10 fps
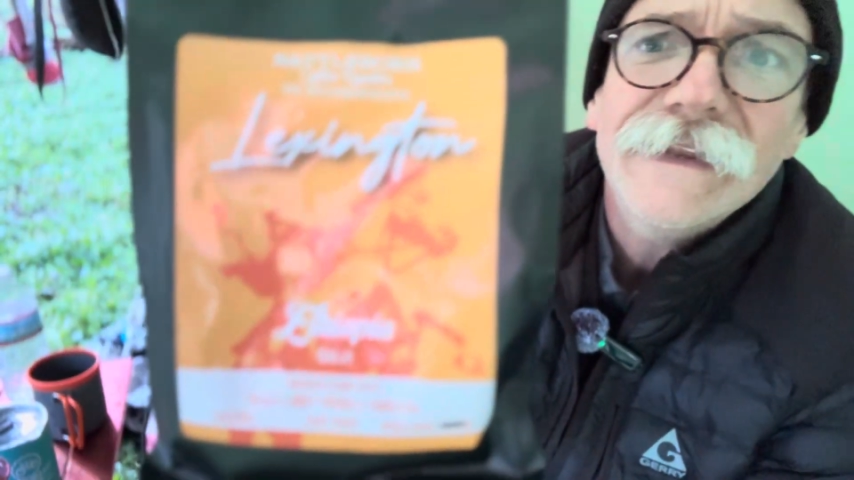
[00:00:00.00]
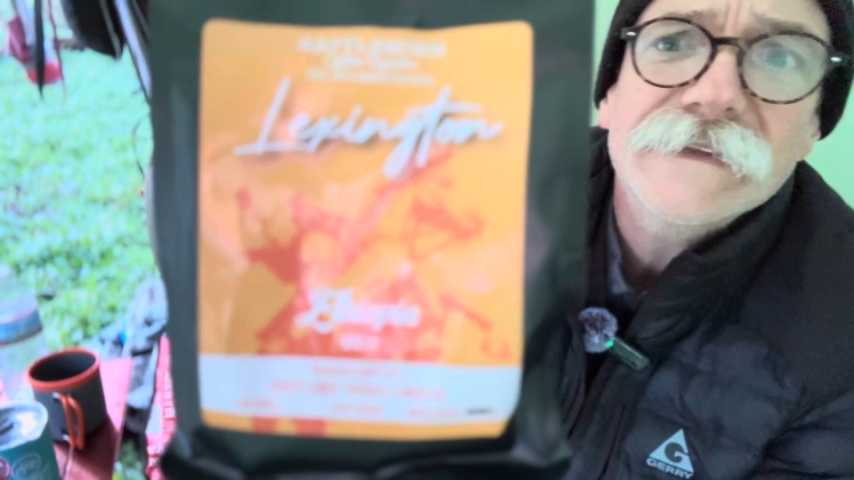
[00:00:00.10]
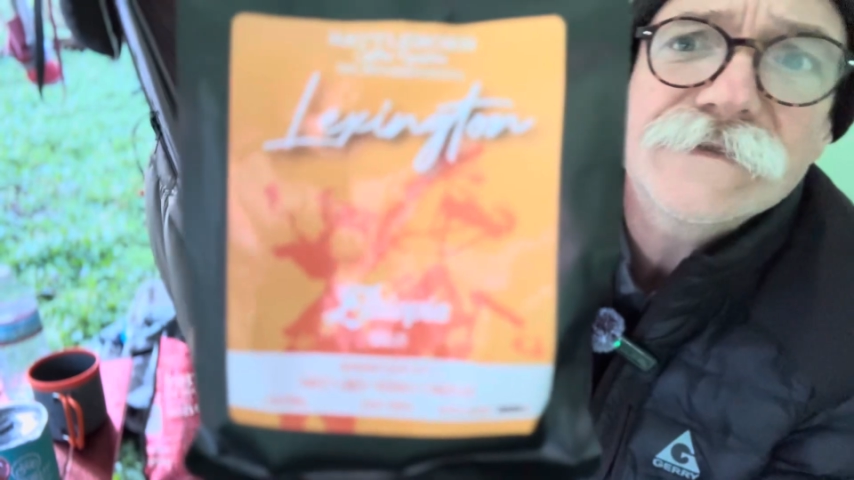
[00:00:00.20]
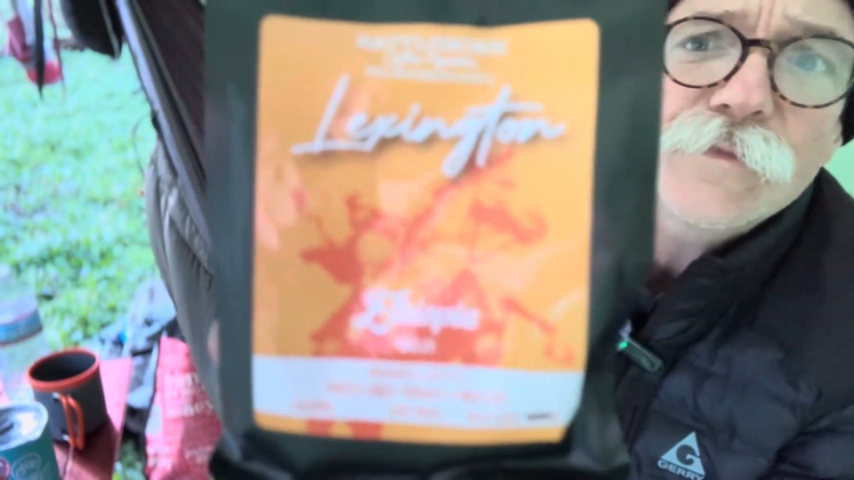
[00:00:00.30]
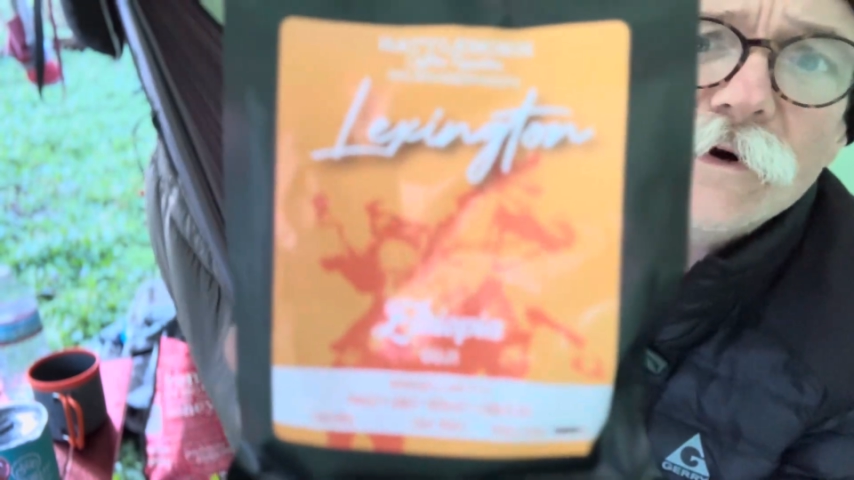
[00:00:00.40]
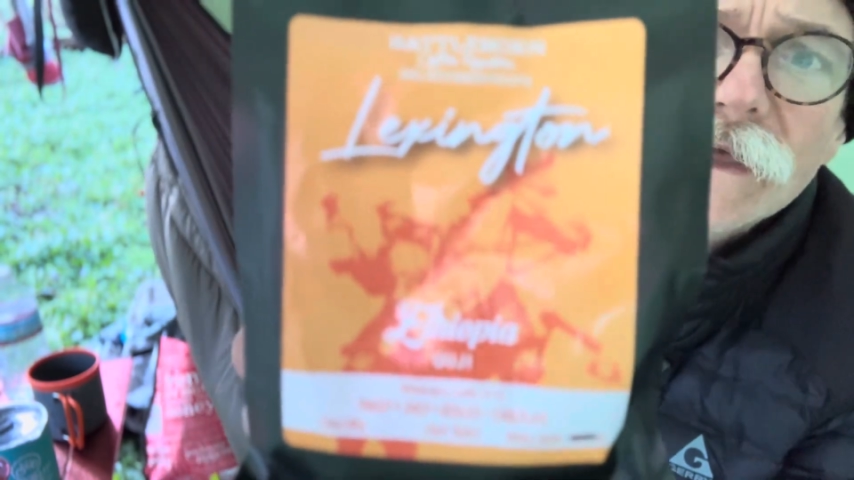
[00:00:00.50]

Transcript: this morning